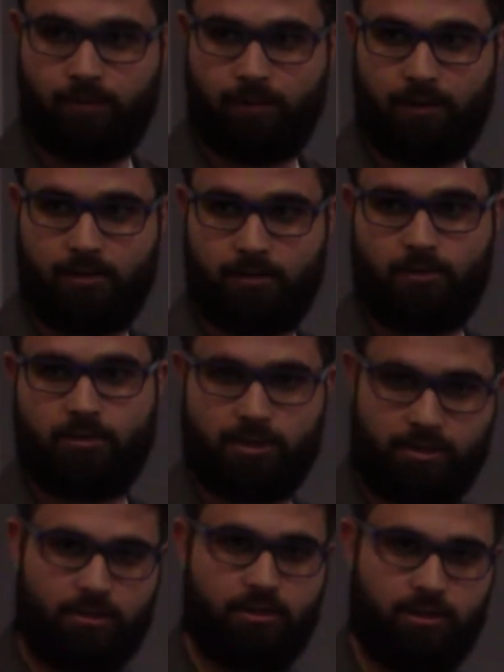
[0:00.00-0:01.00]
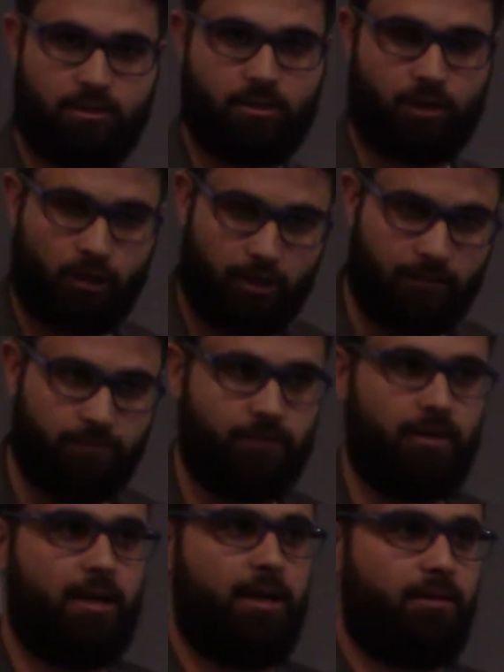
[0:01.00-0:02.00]
Right? So there's a lot of
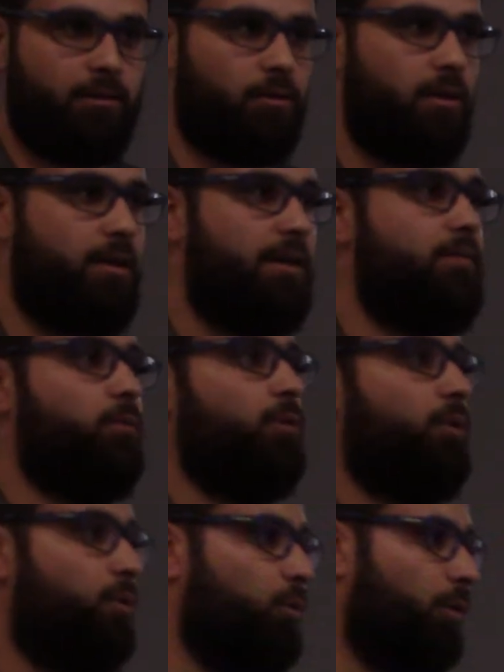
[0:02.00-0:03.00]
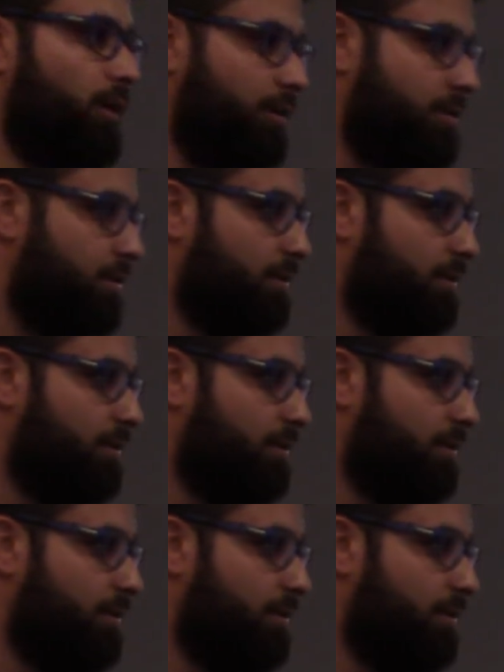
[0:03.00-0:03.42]
ayat in the Quran that have the word dhu in it,